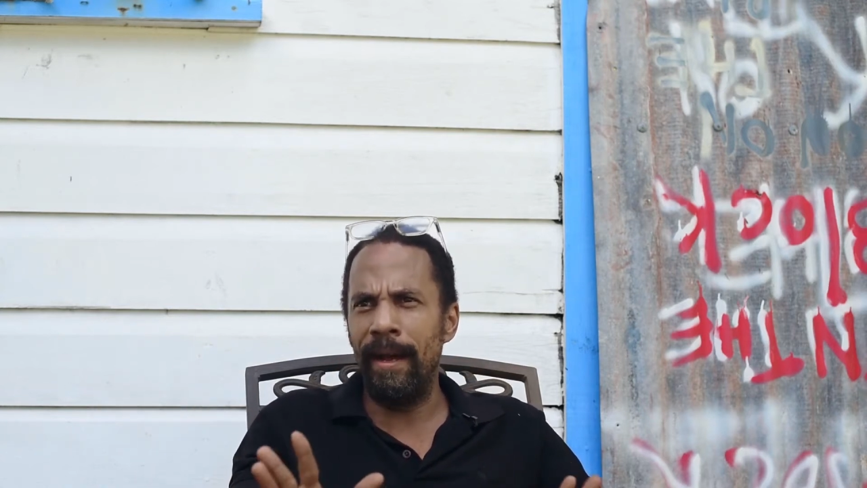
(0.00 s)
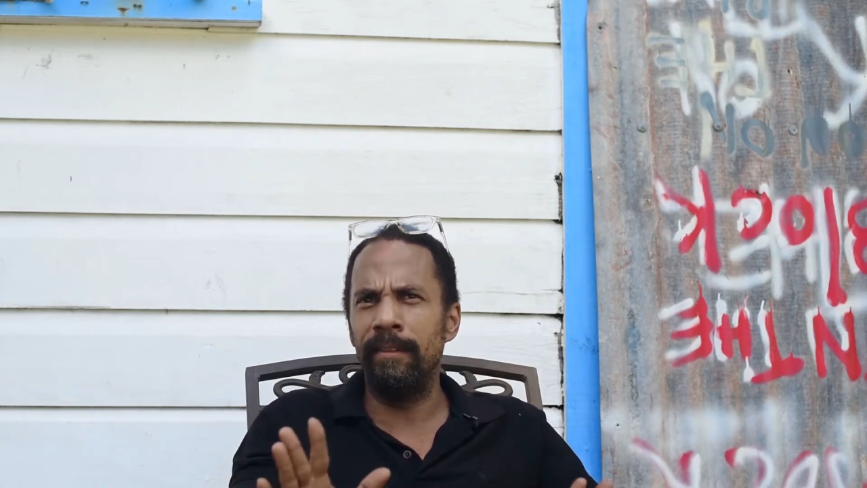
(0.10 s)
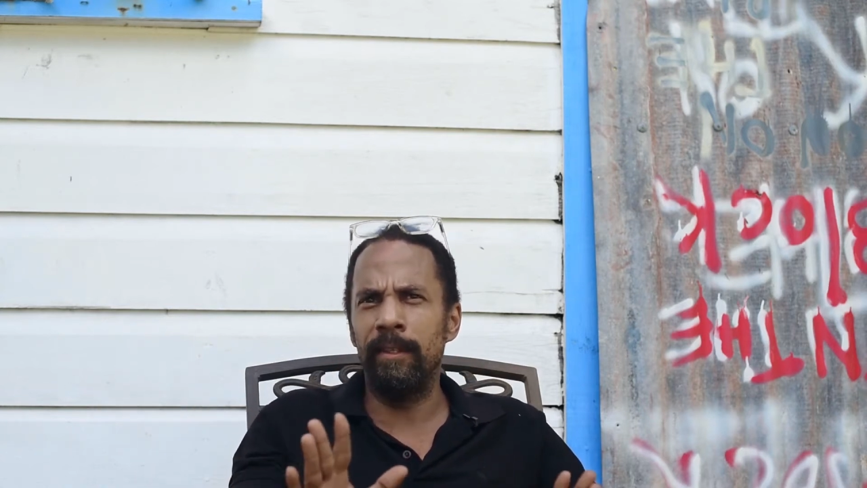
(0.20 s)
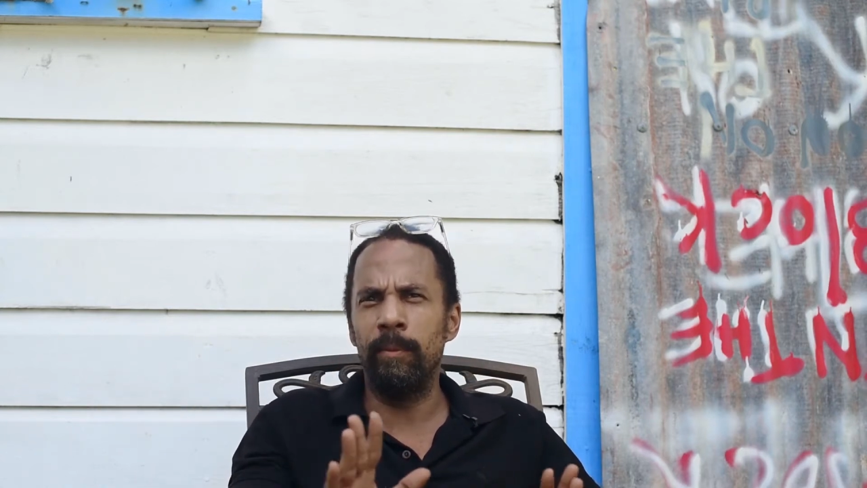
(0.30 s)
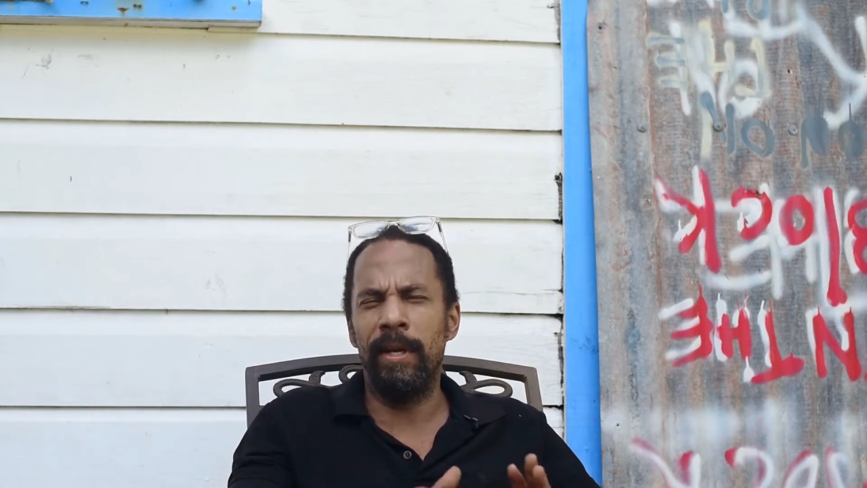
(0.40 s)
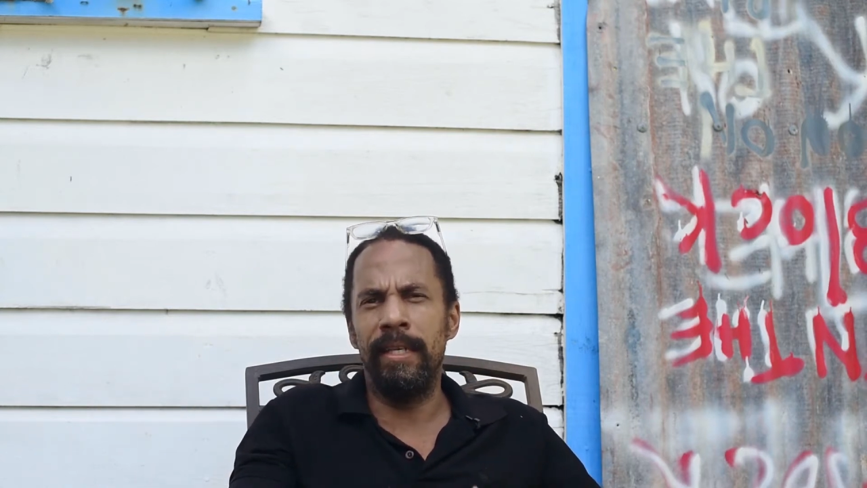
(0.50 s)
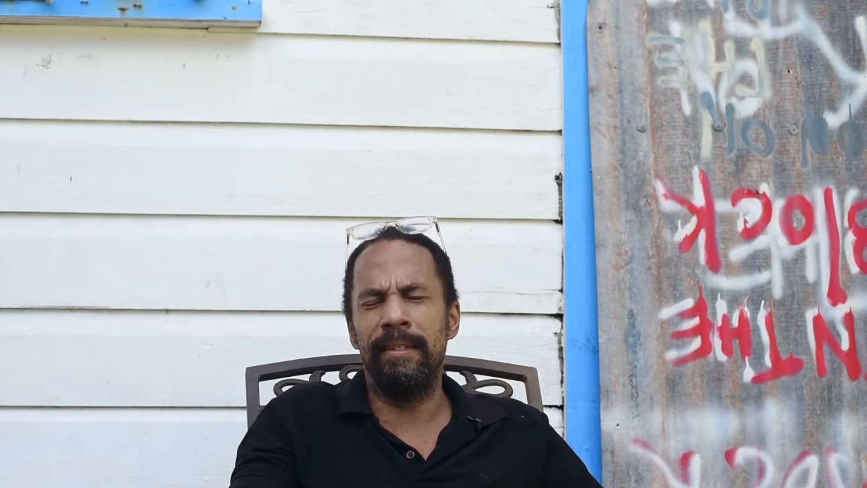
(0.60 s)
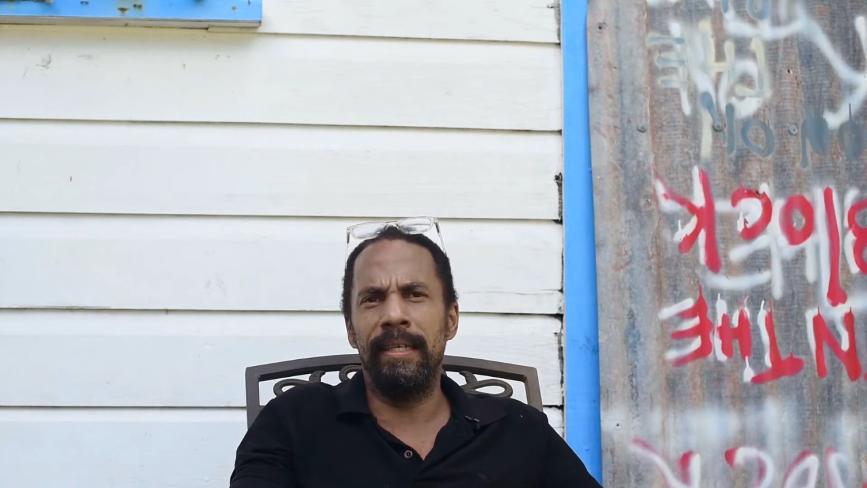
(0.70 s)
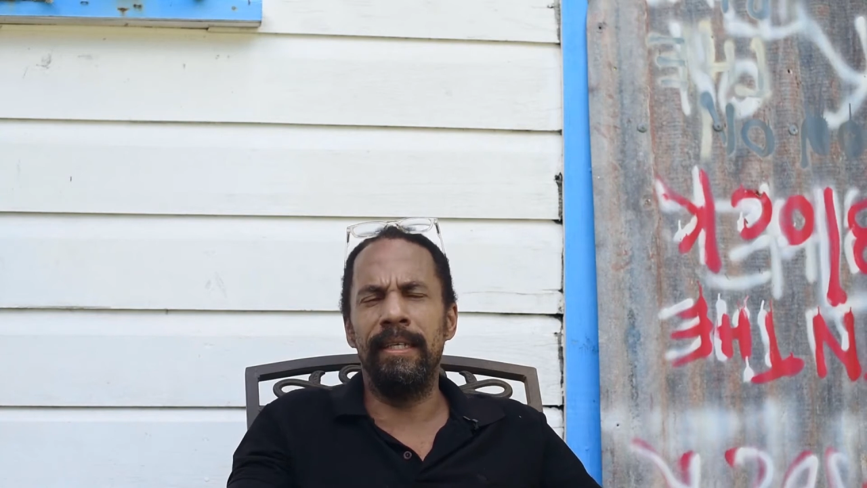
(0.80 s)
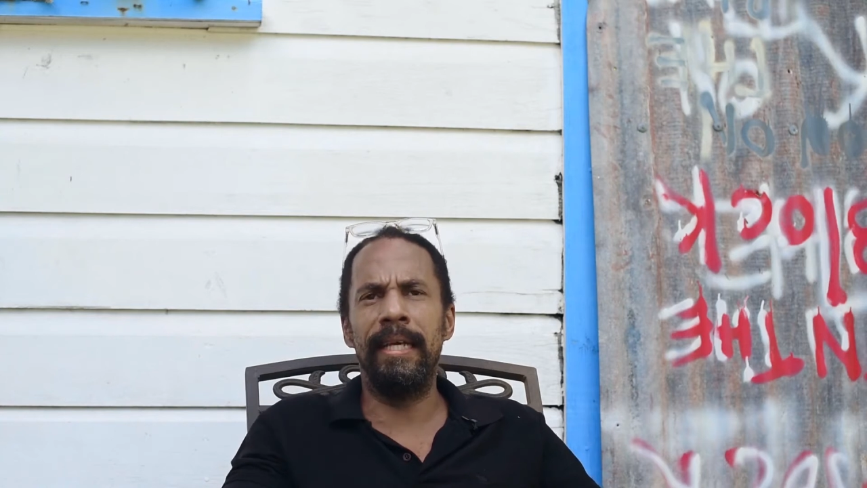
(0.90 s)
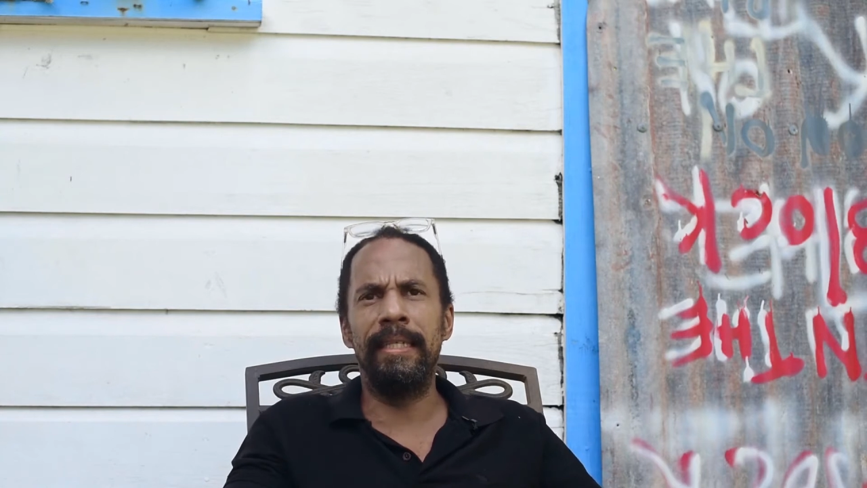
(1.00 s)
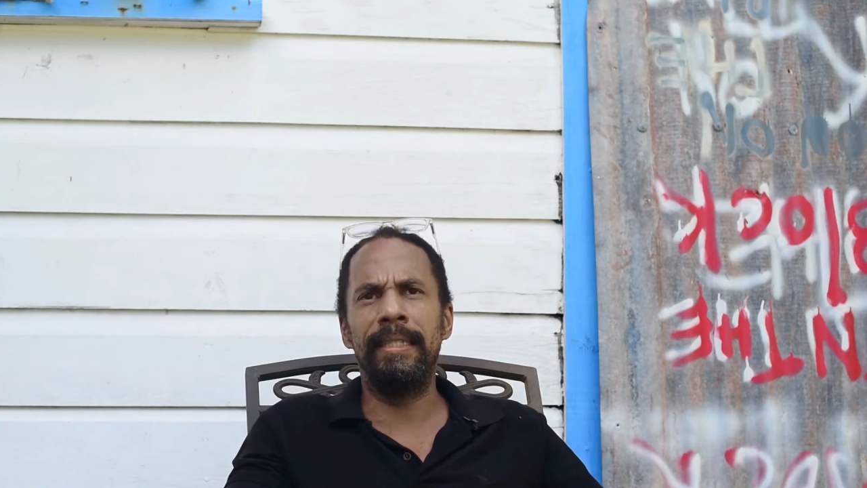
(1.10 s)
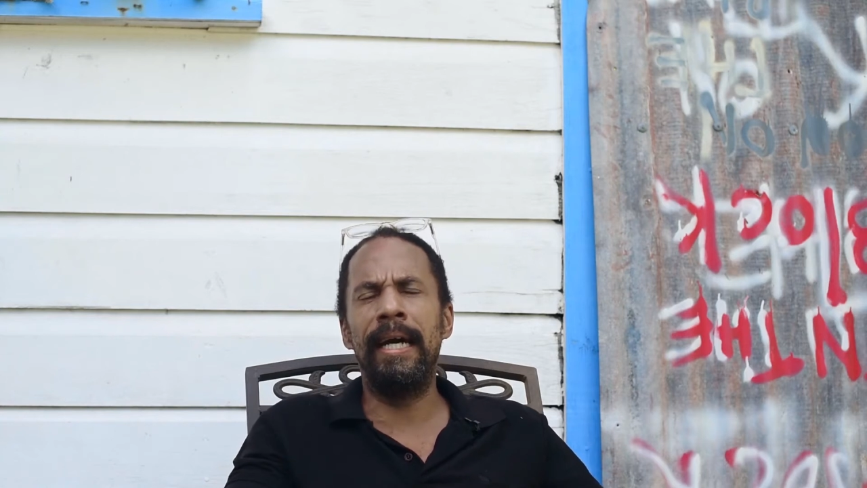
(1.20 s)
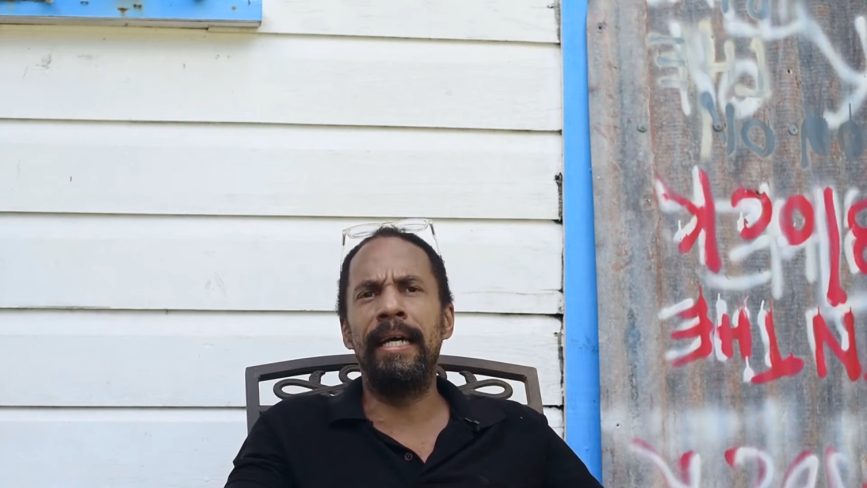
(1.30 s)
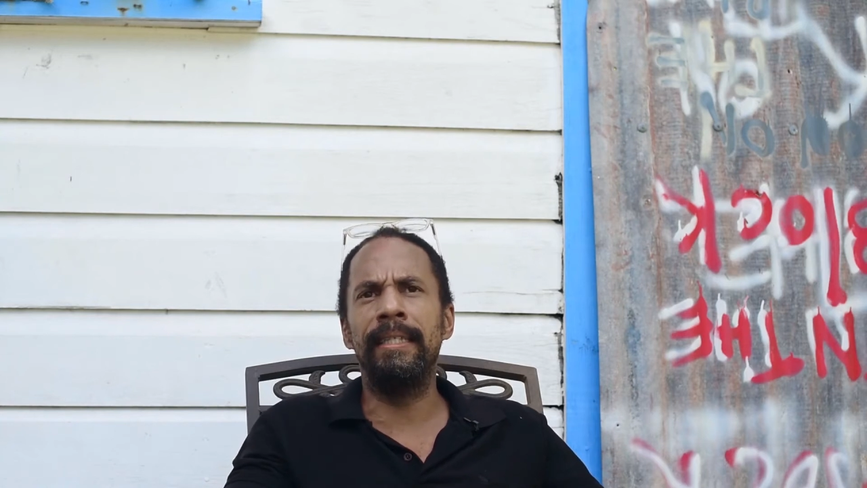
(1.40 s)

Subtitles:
anthem or anything like that.